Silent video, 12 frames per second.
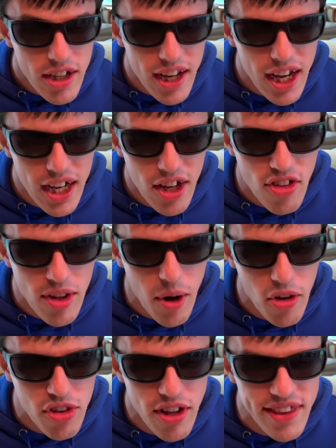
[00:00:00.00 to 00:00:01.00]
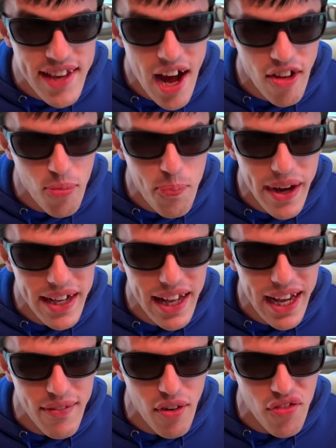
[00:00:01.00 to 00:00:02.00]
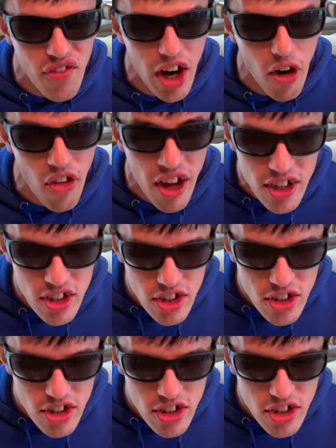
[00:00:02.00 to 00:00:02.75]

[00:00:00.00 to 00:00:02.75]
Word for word: It is the most intense pain that I ever felt.